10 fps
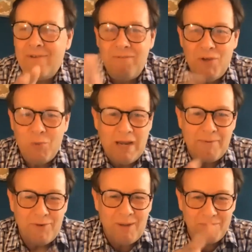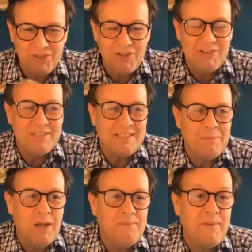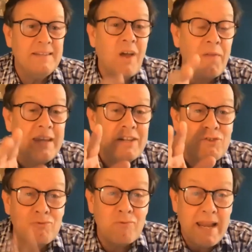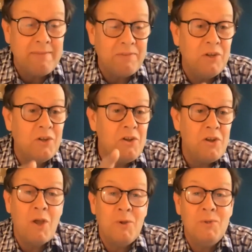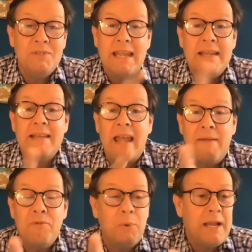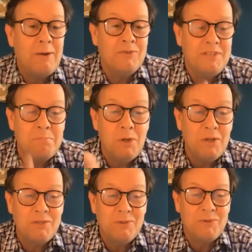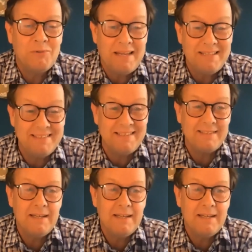view, whatever, up just so you can just see my face. I think it's great that you can nose into everyone else's personal spaces.